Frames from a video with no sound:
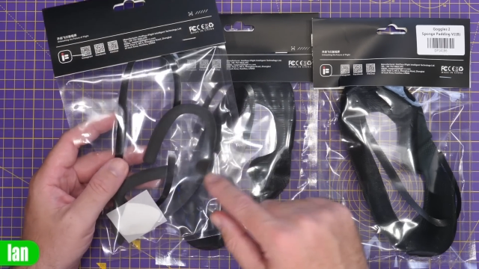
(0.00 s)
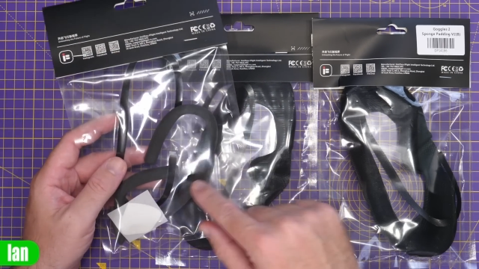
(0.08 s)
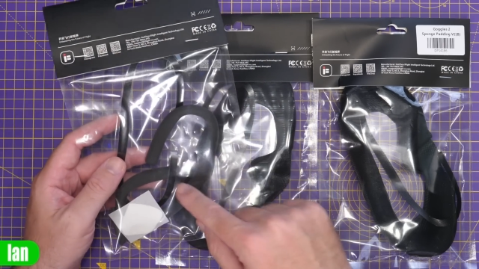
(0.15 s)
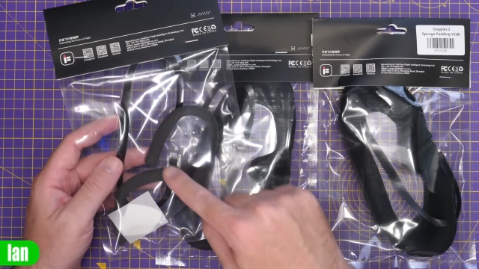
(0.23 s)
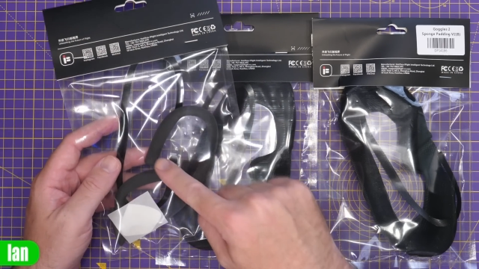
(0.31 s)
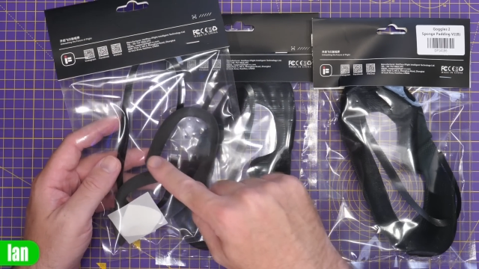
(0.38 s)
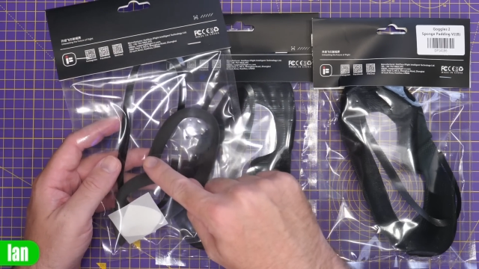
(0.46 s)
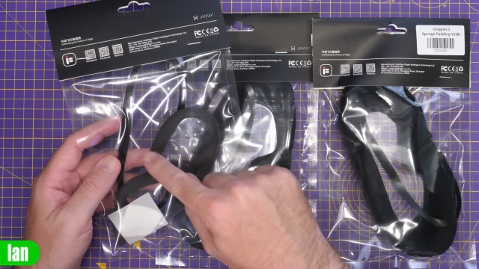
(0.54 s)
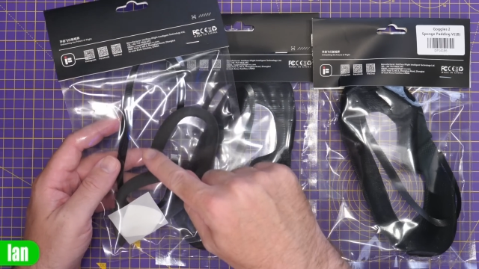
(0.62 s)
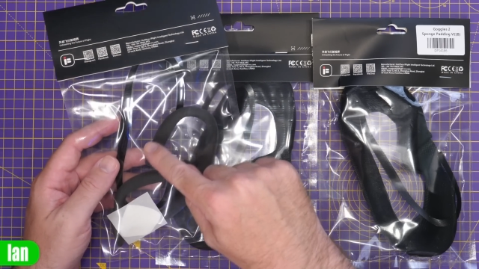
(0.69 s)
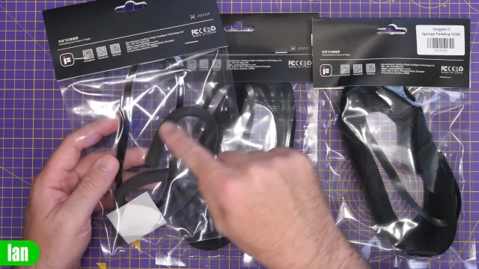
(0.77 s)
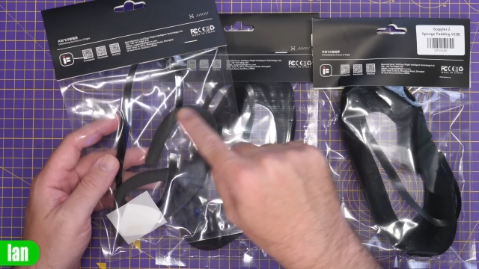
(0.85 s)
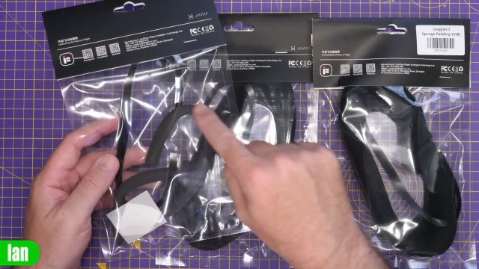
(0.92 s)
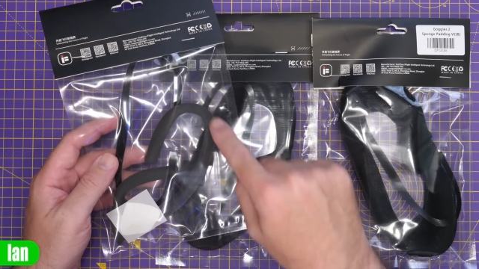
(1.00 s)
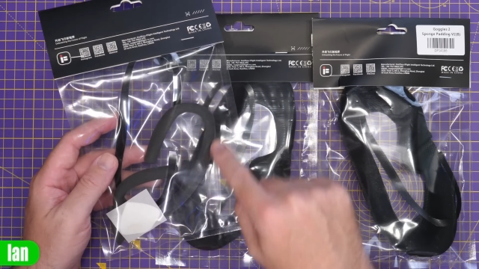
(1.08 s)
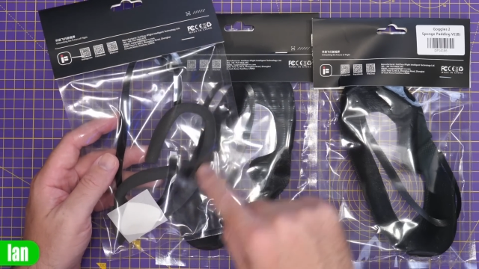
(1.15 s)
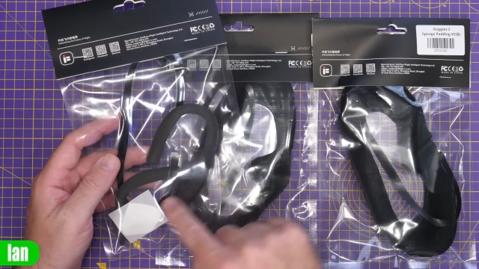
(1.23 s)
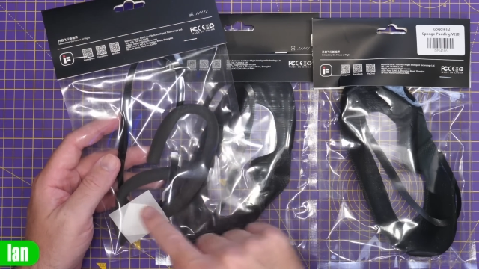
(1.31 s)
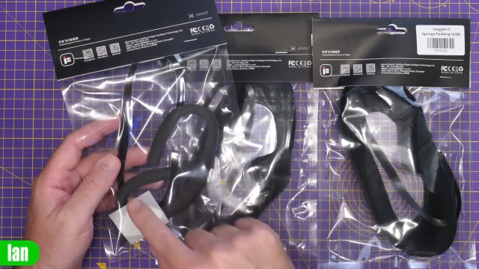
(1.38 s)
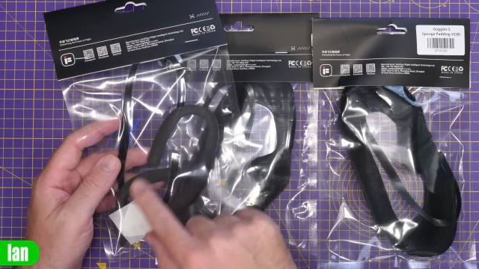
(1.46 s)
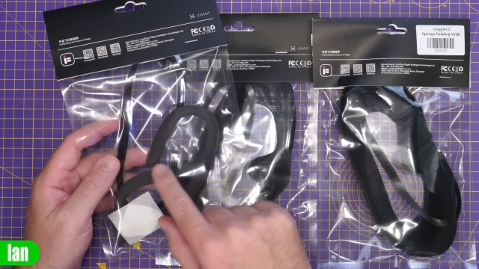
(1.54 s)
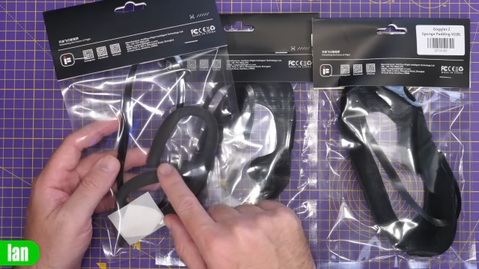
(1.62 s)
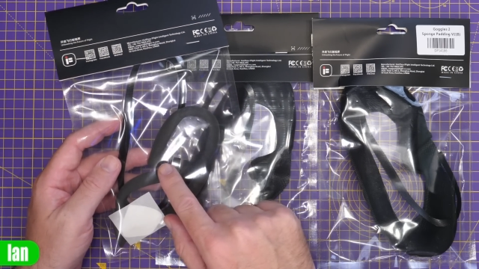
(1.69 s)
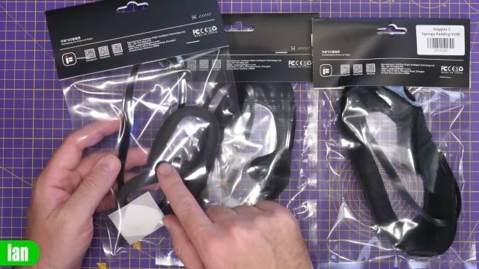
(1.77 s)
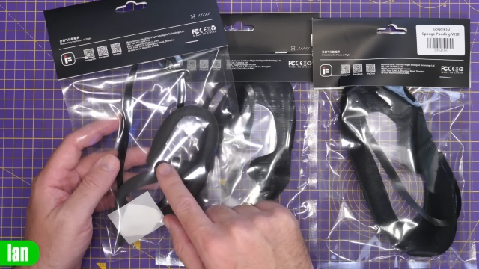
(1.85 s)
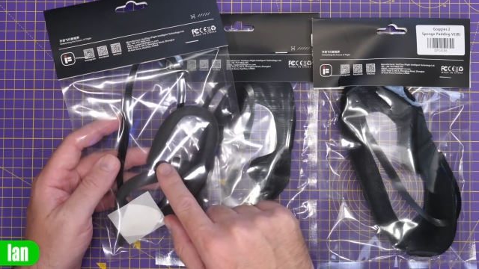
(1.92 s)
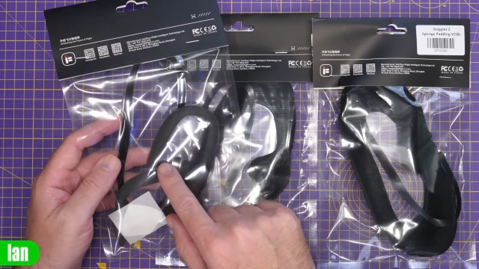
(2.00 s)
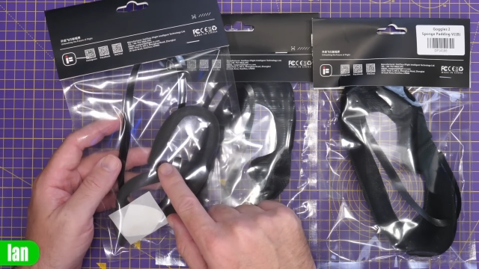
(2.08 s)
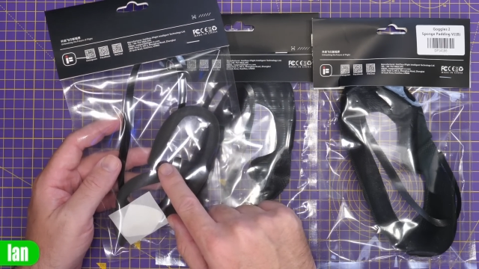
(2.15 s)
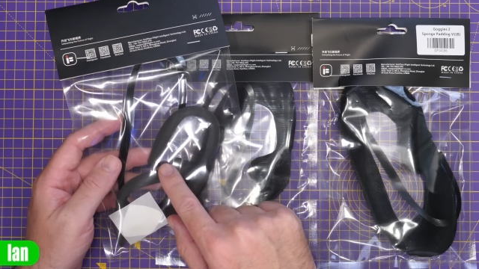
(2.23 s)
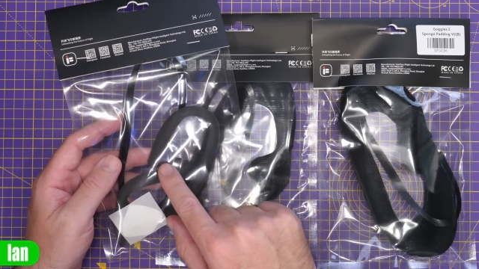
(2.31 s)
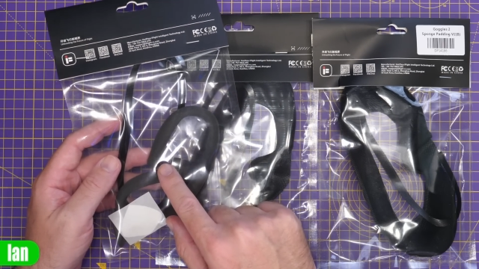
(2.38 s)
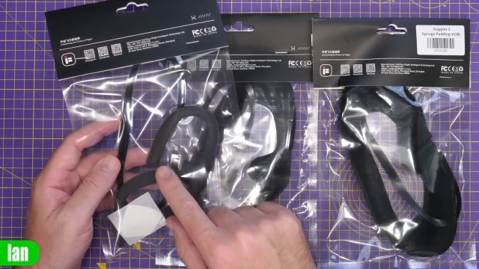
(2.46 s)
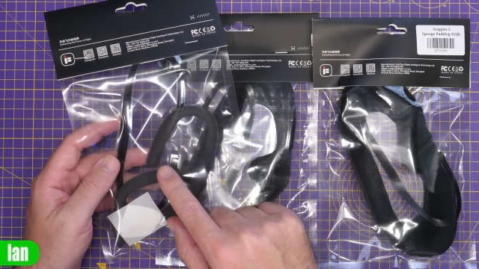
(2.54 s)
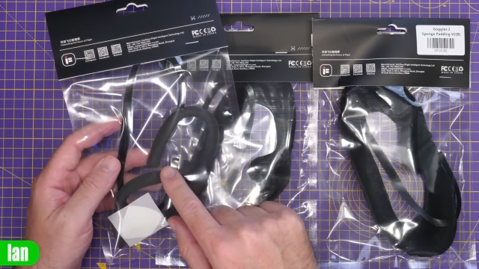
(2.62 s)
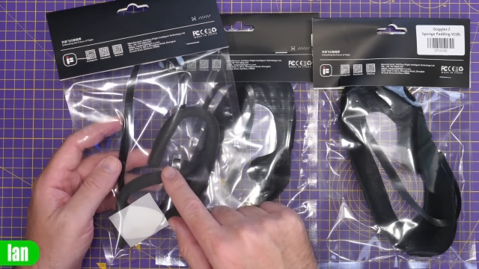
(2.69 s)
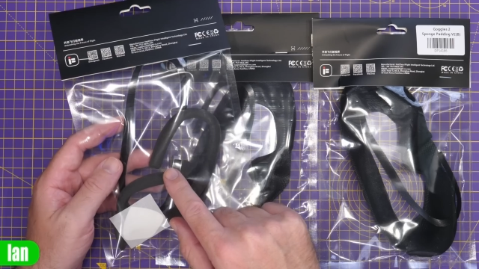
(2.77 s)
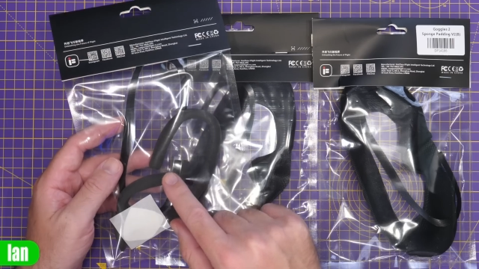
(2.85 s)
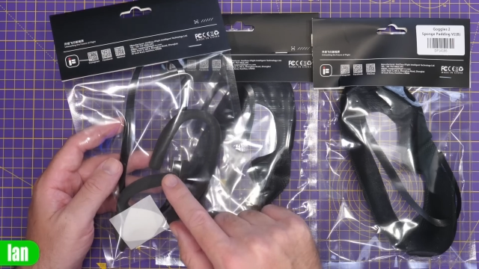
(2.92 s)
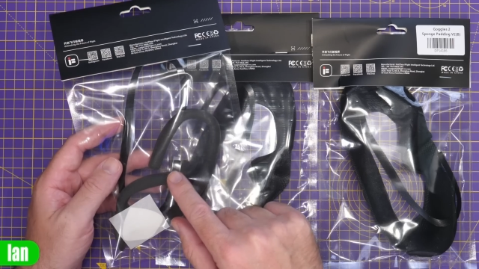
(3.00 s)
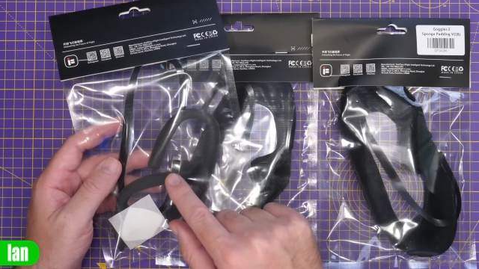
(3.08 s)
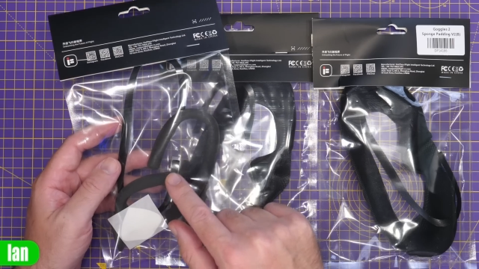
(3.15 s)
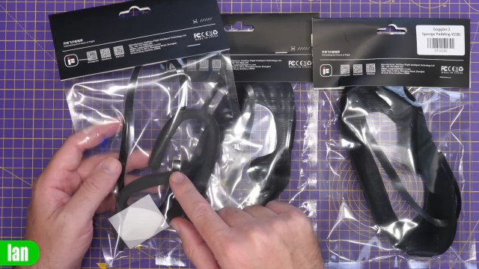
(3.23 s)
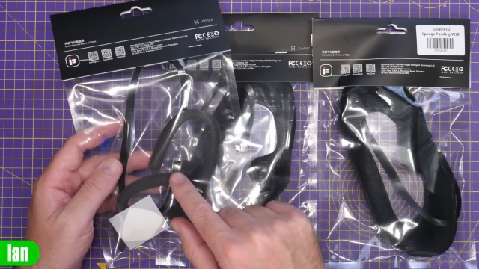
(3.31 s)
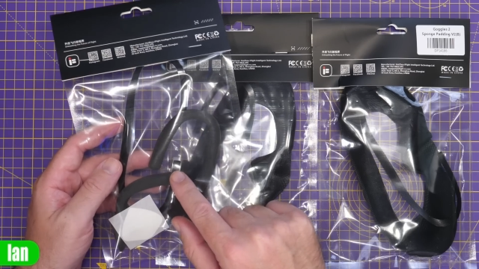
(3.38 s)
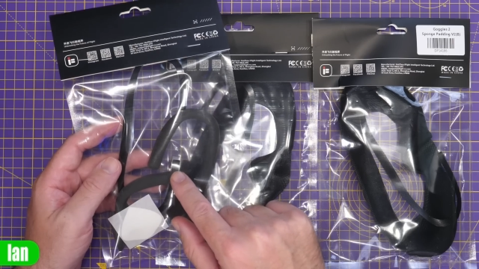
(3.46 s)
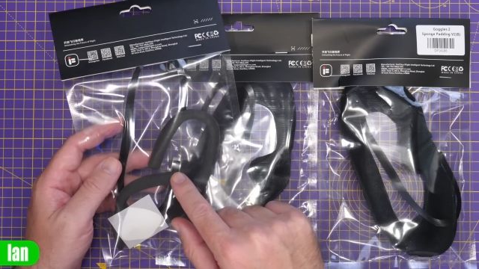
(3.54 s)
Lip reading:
(no speaker visible)